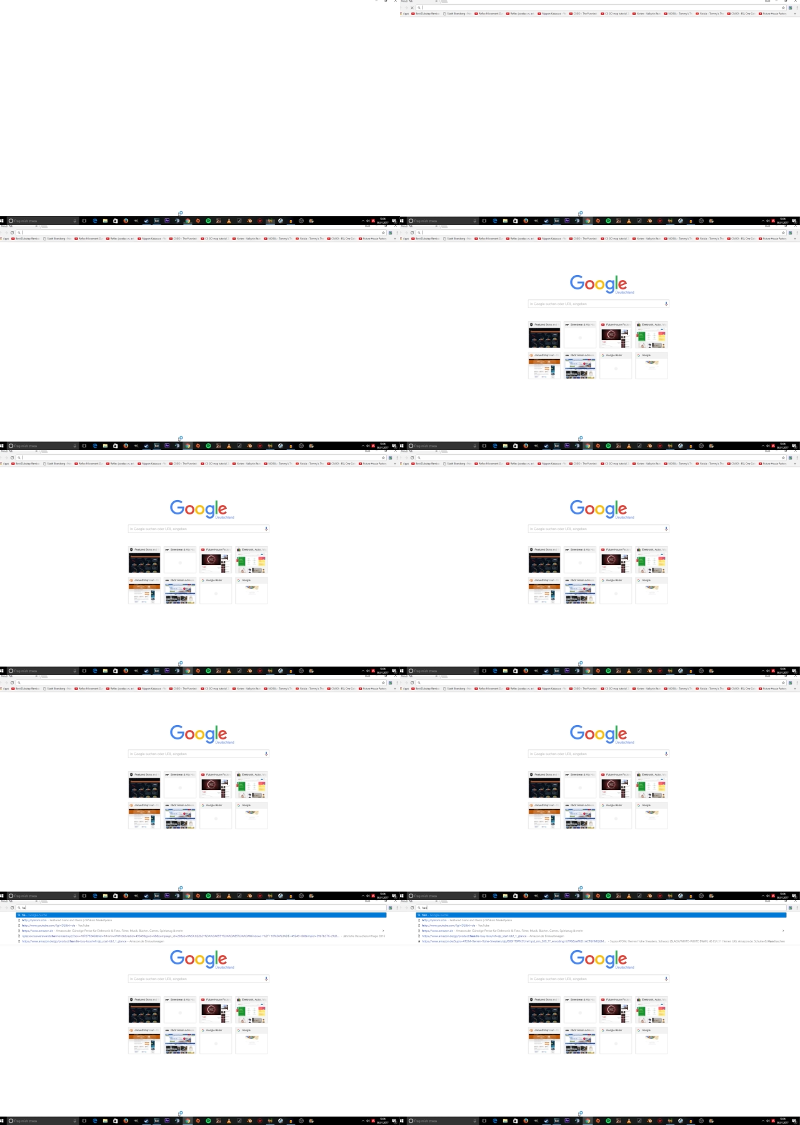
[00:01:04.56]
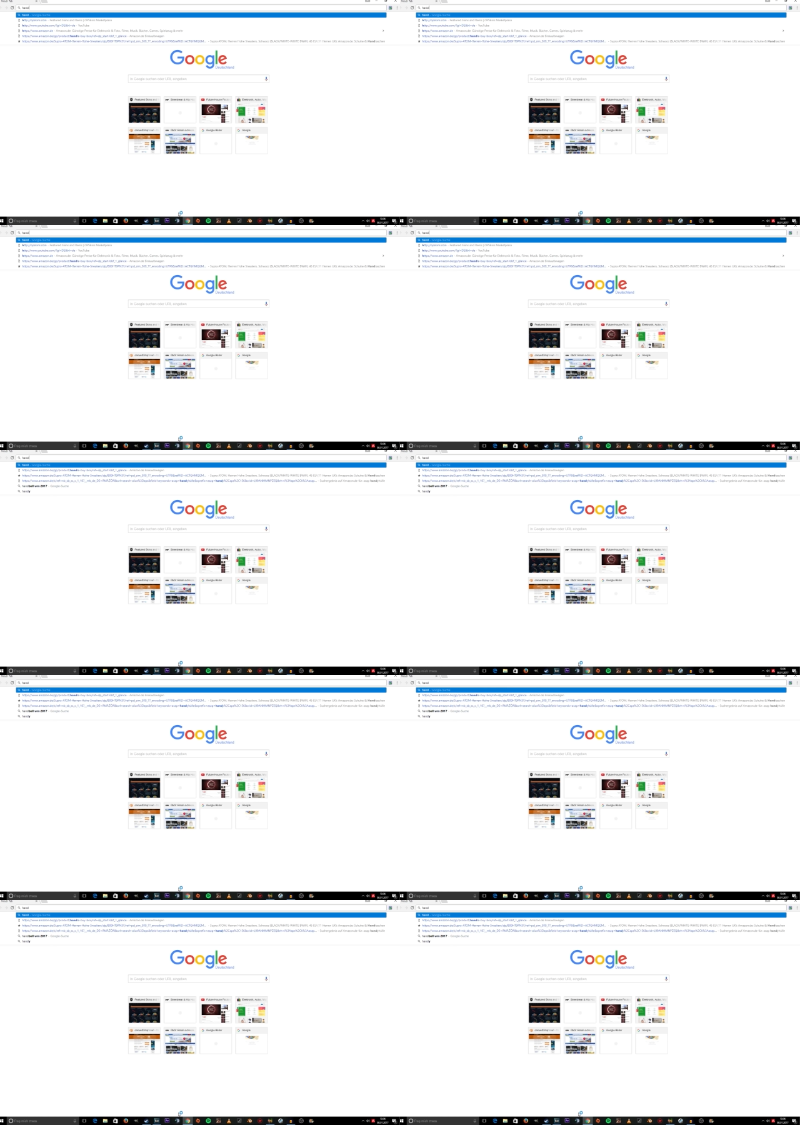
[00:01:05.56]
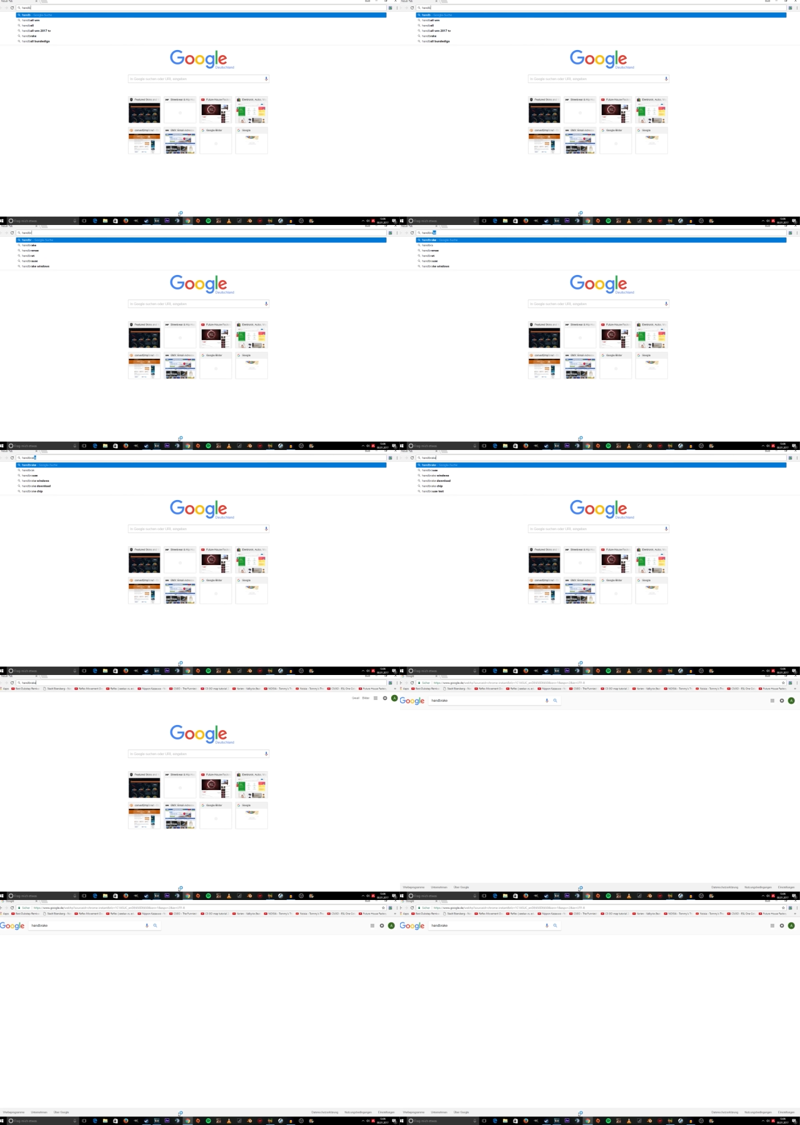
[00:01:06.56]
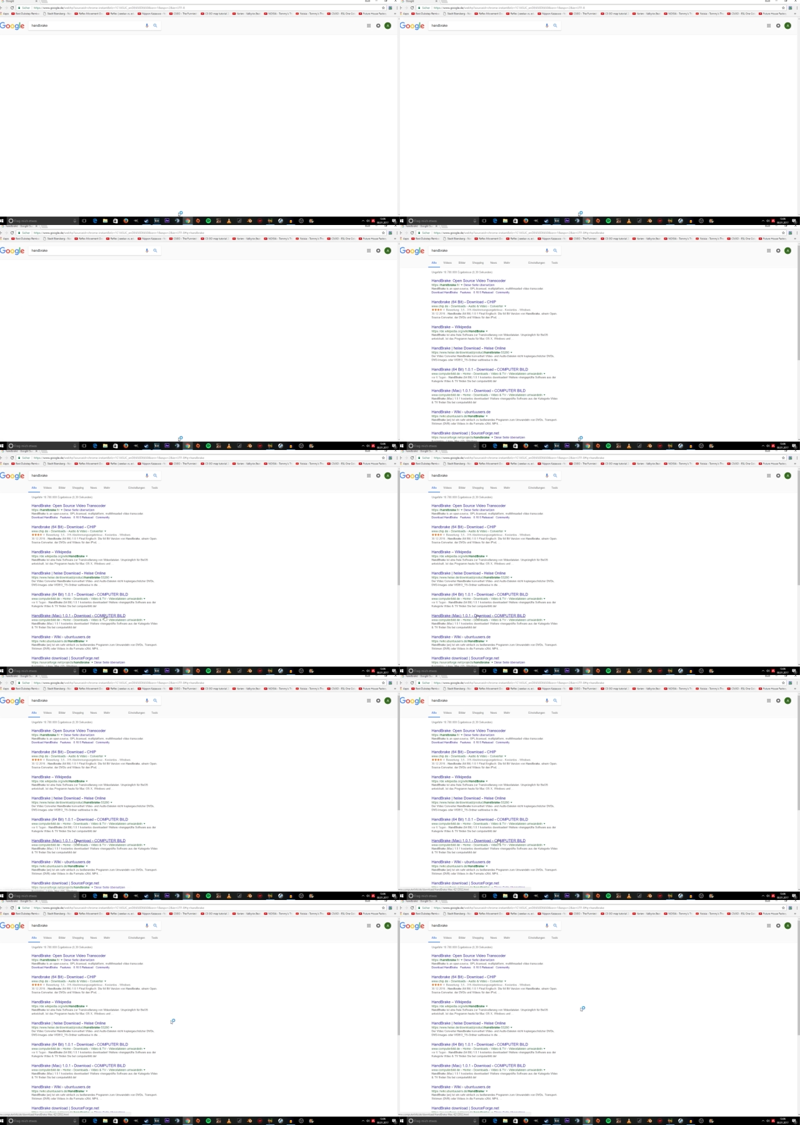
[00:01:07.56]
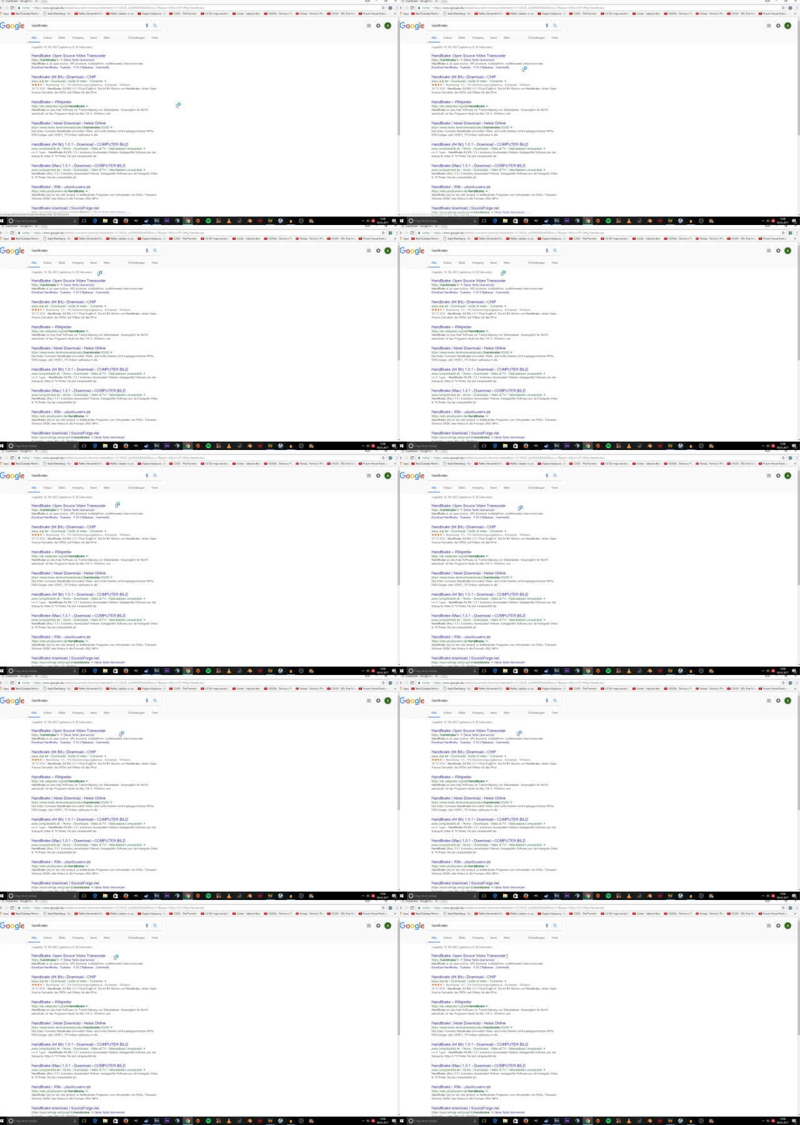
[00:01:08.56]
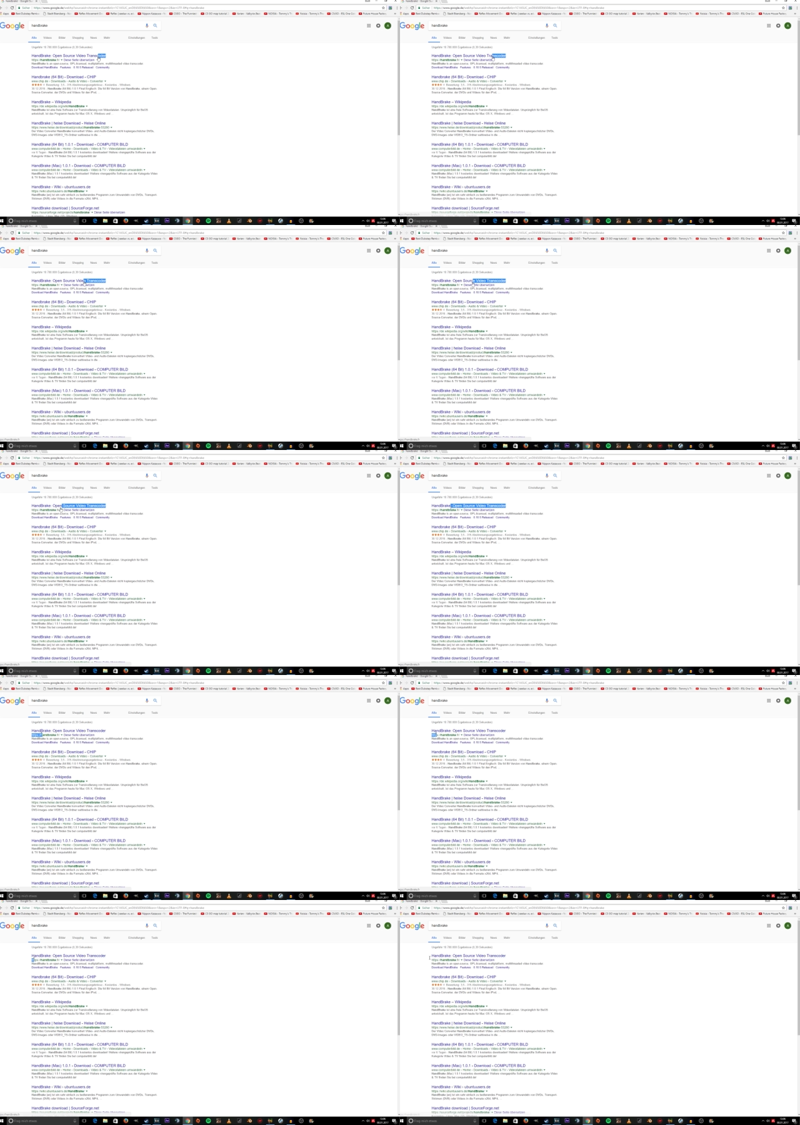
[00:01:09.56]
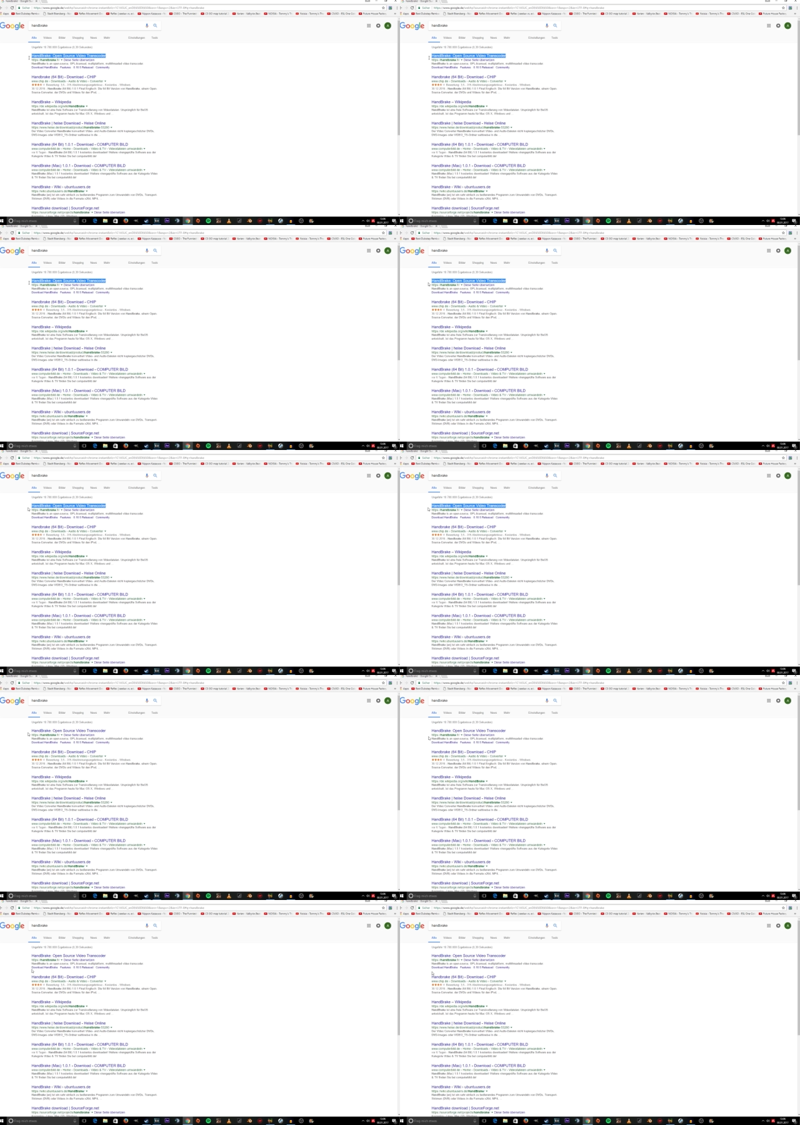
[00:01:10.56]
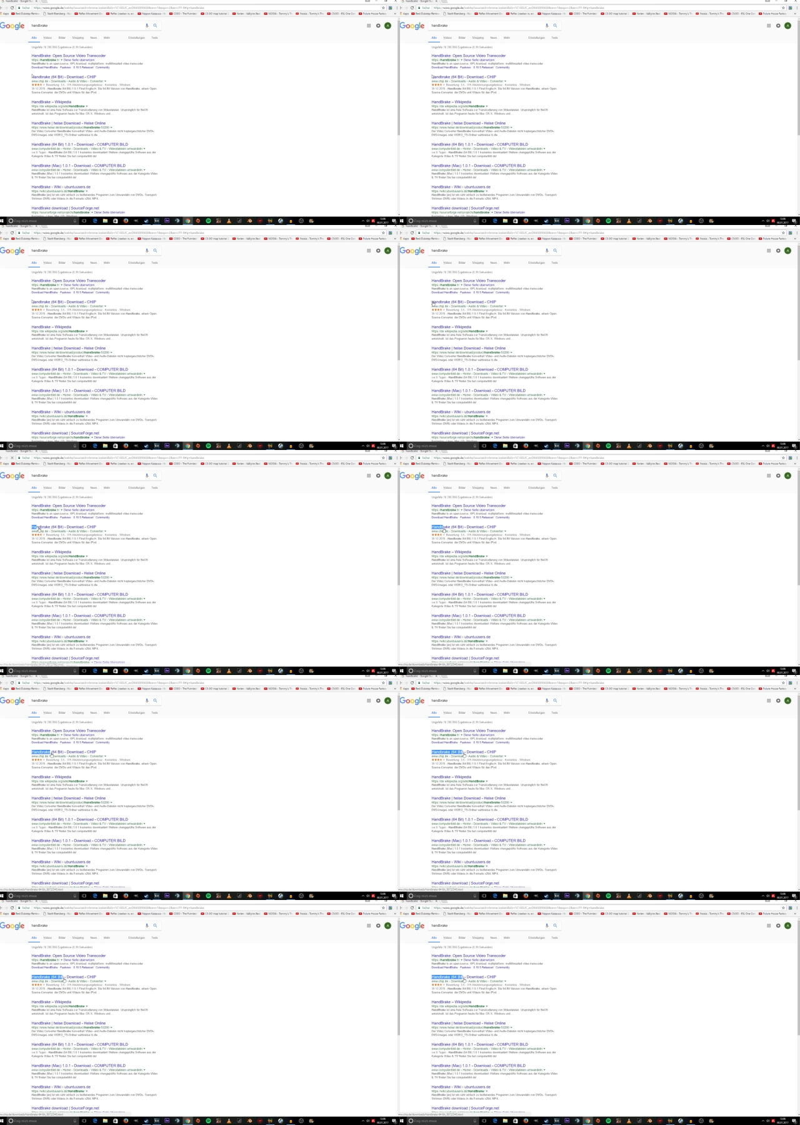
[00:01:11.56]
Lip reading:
[unreadable: no face in view]